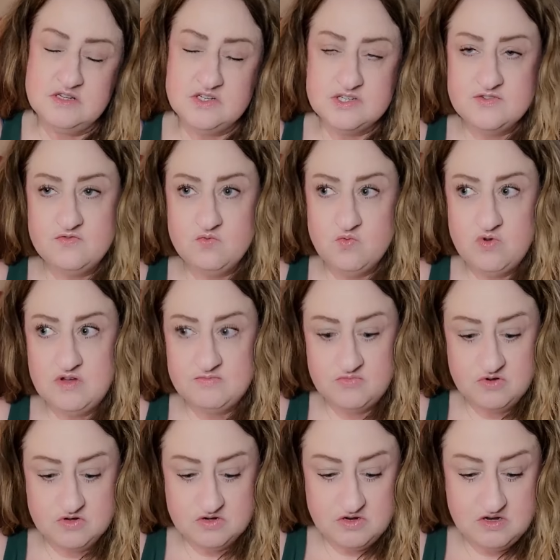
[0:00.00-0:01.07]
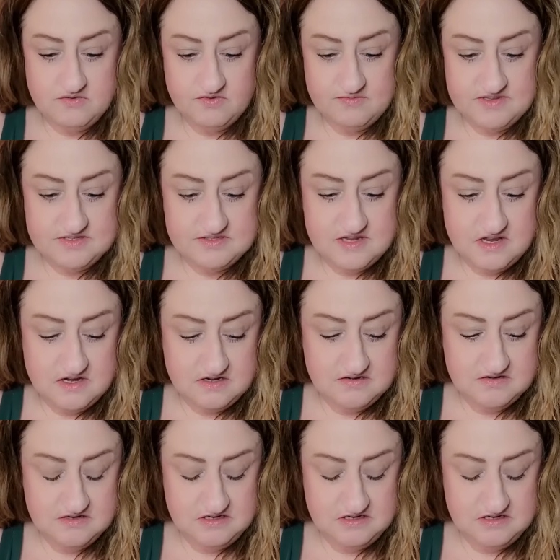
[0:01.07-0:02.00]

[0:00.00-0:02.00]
Just have one more card from this deck.